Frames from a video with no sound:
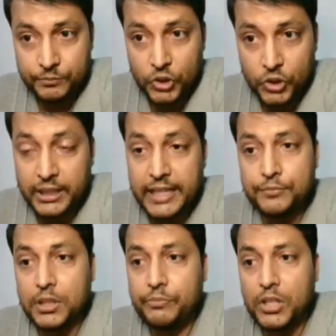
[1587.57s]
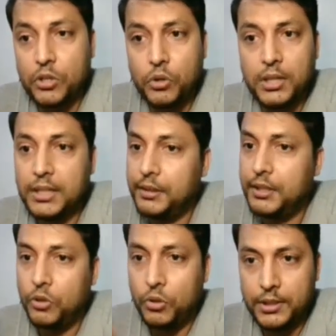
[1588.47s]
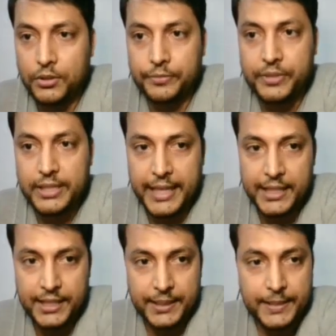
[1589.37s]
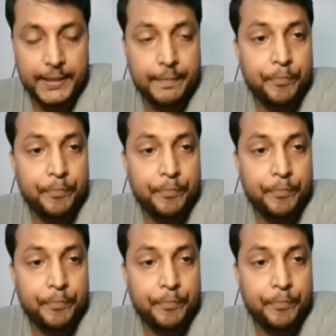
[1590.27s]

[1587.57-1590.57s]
Okay, Graafian we call in the honor of the scientist.